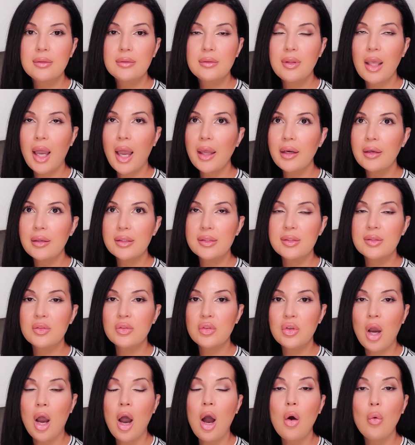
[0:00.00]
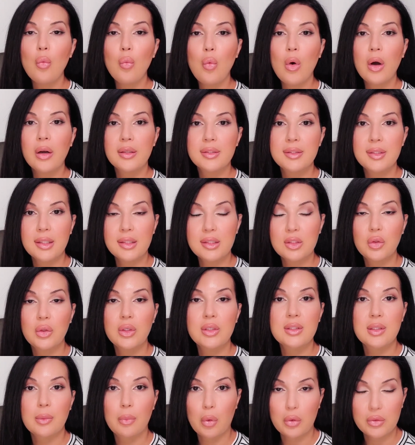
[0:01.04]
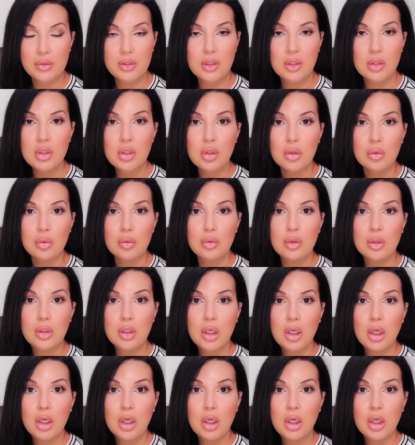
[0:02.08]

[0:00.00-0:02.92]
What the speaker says: That is not what a sunscreen is supposed to do.